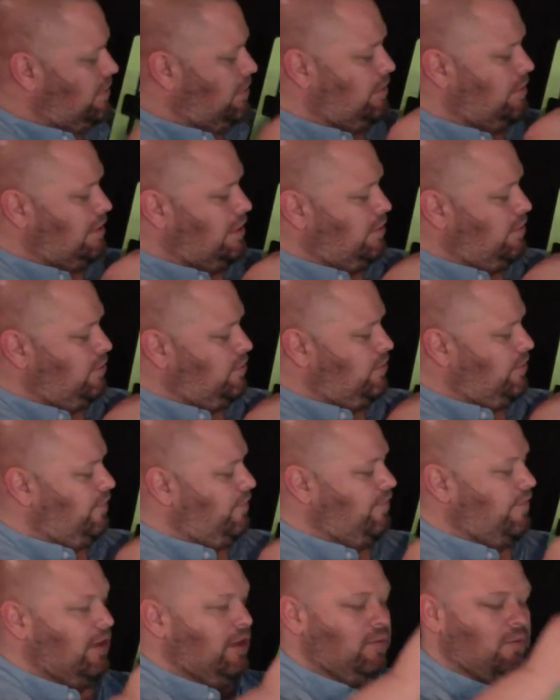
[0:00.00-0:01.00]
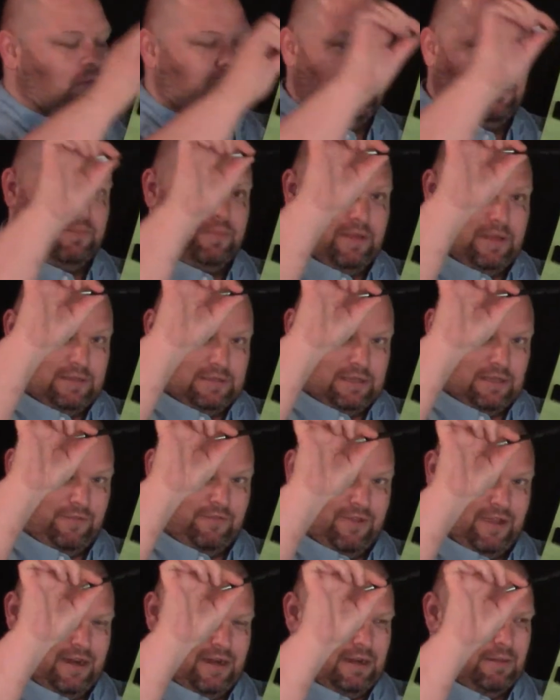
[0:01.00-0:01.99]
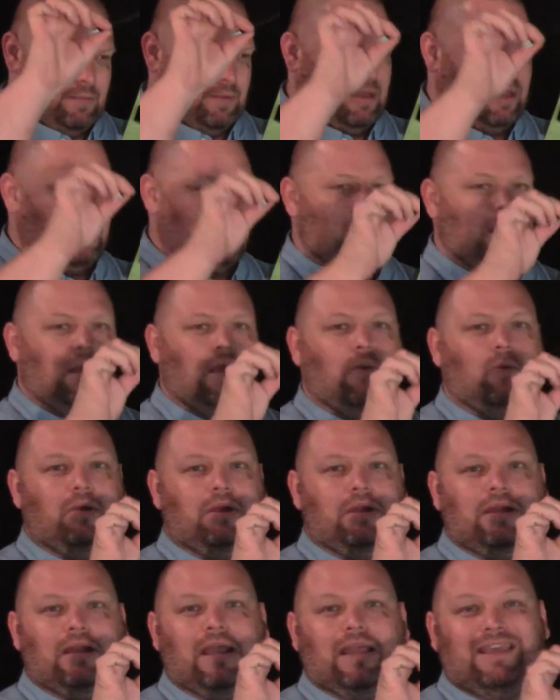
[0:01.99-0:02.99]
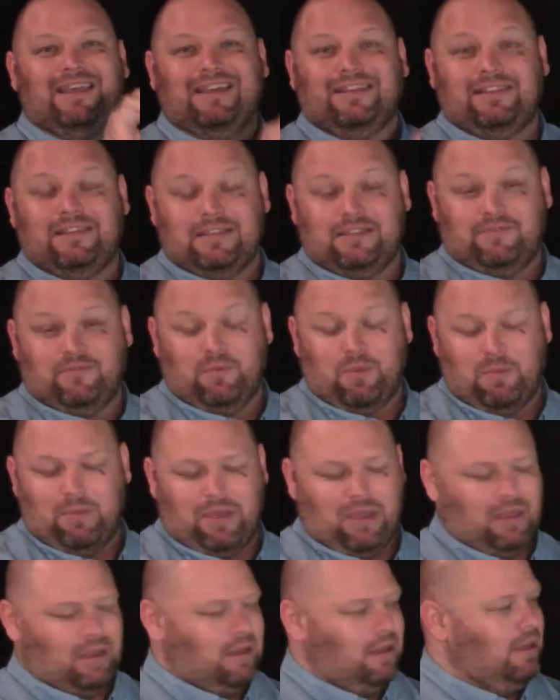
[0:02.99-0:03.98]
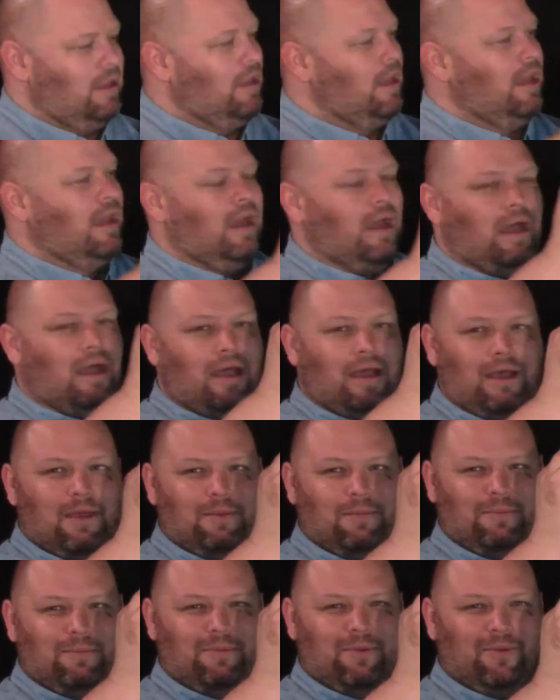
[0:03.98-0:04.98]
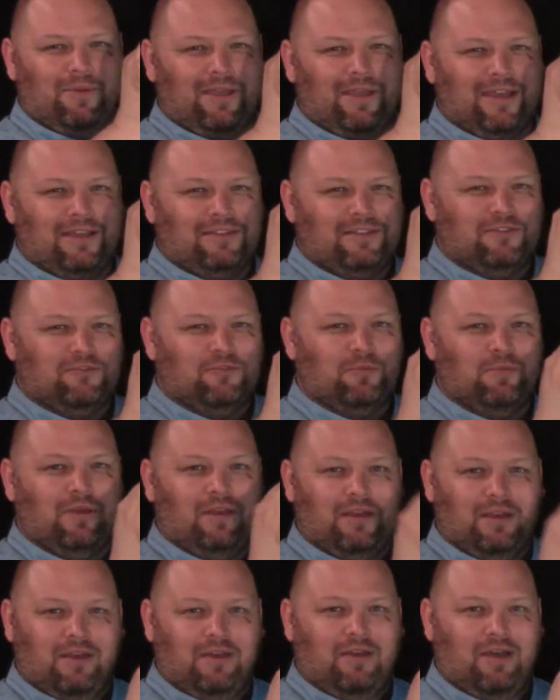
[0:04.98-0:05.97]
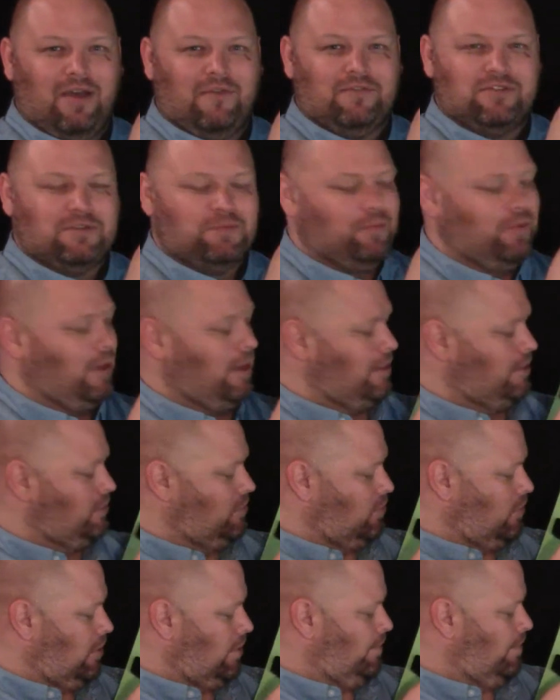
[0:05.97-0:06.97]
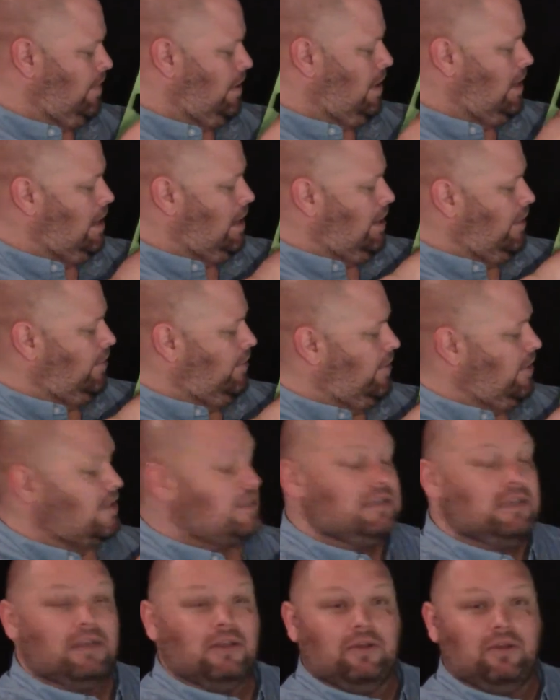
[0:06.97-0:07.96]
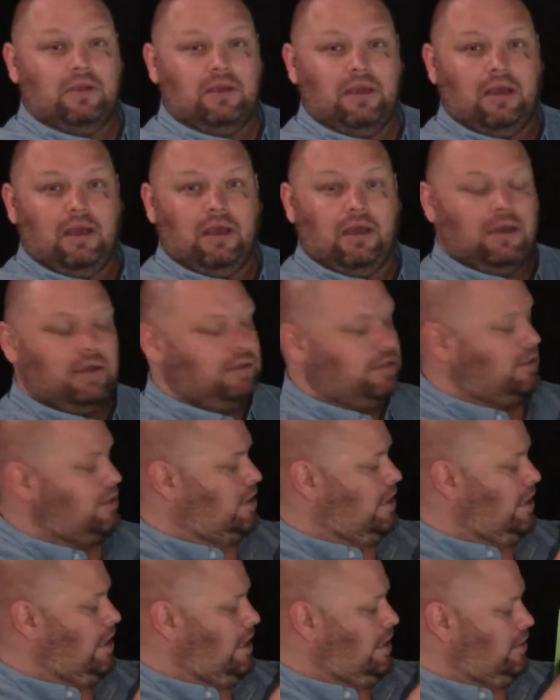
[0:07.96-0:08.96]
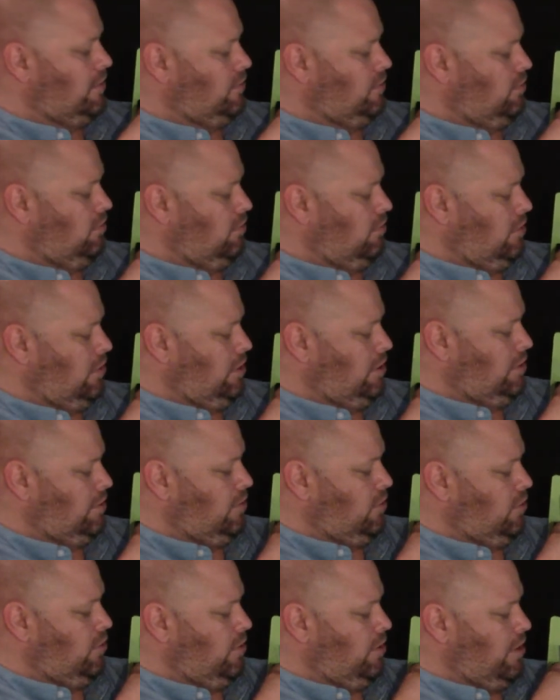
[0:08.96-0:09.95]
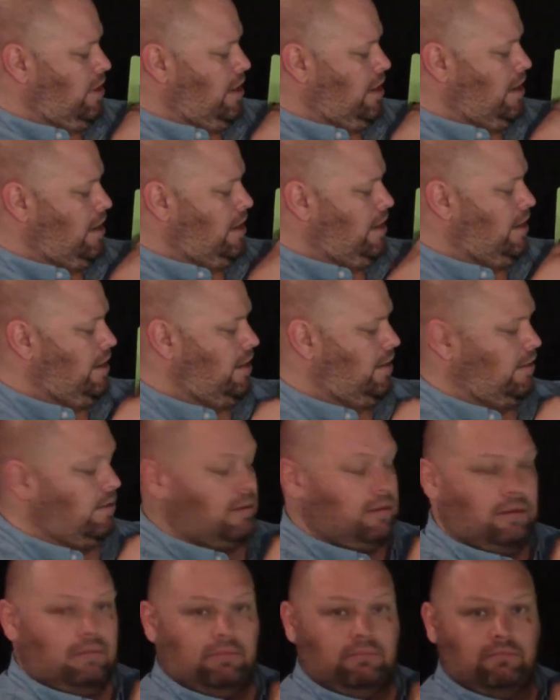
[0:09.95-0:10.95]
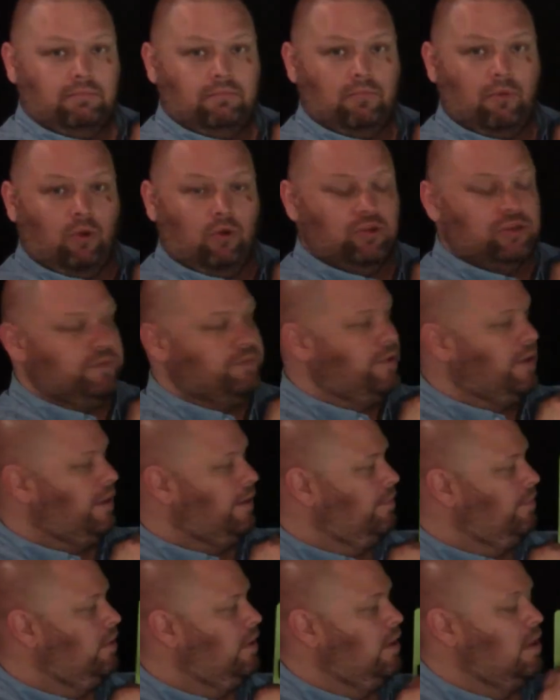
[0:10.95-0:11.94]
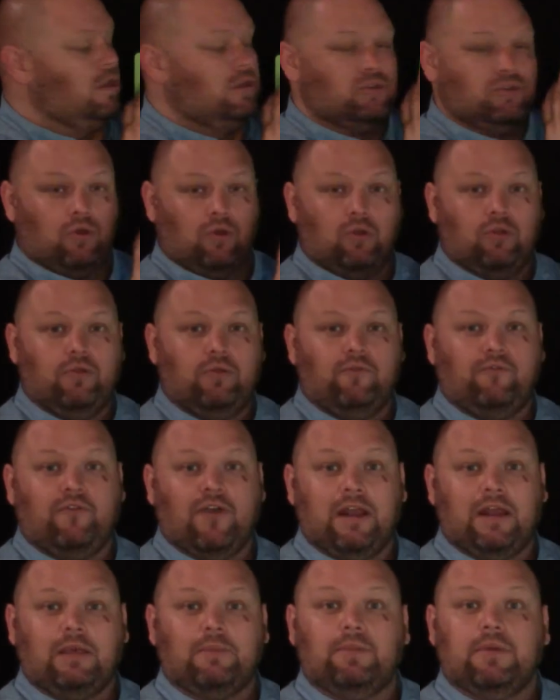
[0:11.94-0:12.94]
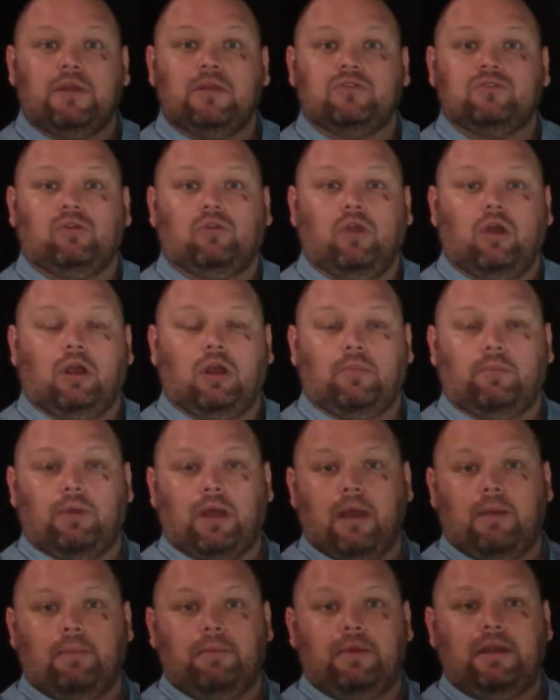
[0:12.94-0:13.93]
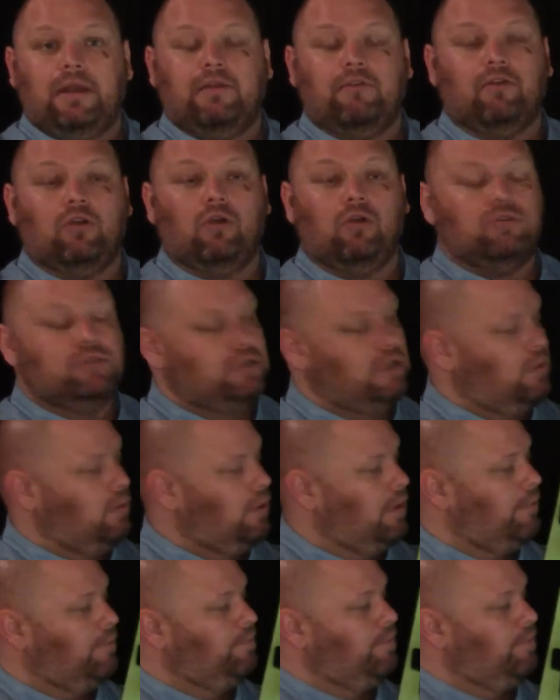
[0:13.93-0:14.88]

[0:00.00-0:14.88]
thing we did was we found one of the pens that you find at the bank. We did not get this from the bank, but we got this from an office supply store. This here just connects. You just glue it right on and it holds a pen. So finding a pen is no longer a problem. It never goes anywhere.